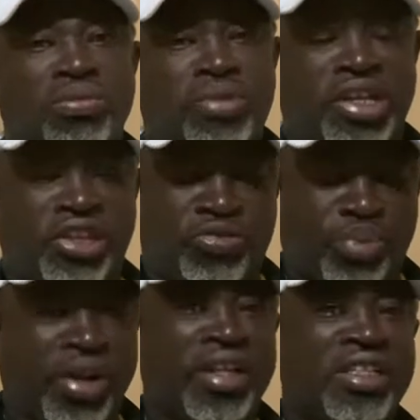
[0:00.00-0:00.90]
But the
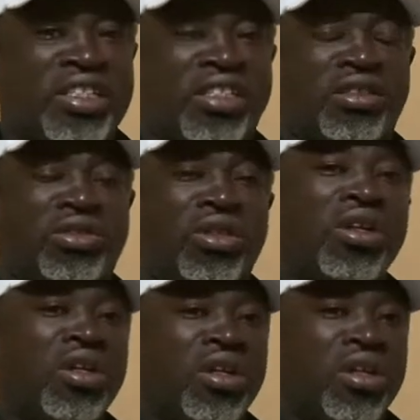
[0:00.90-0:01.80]
sprinting
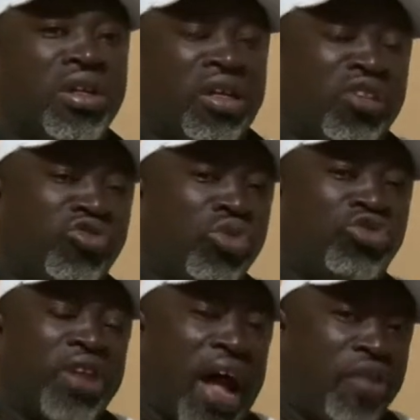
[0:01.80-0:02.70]
Let's go to
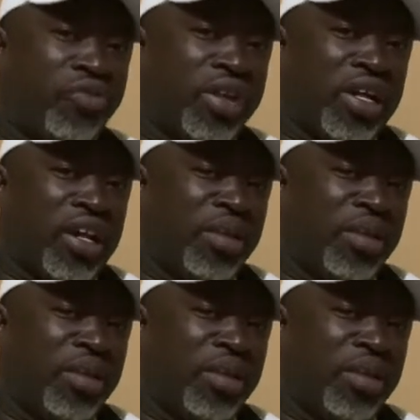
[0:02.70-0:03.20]
the Africa.